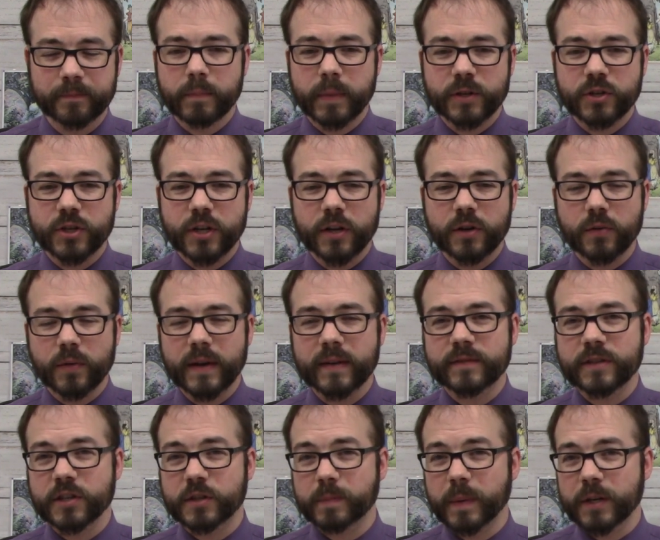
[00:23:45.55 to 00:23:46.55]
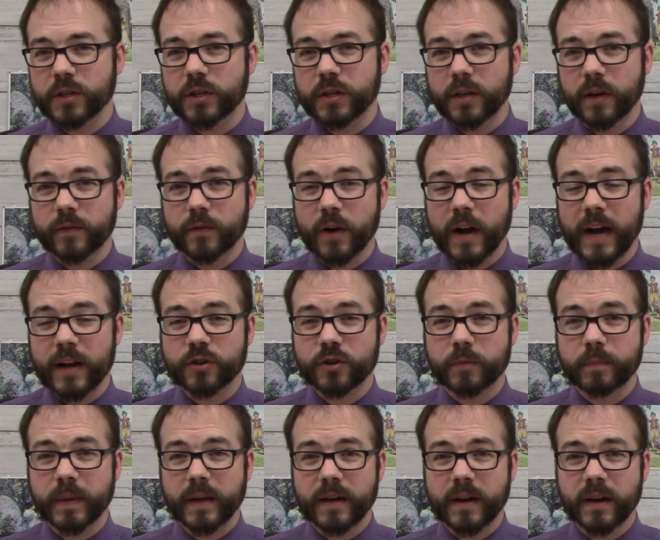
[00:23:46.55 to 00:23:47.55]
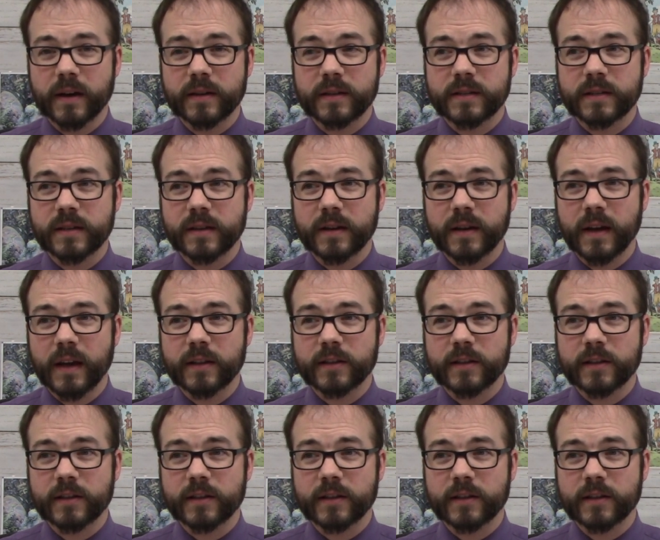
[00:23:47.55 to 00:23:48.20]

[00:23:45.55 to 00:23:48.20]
But she grieves especially over Hector because,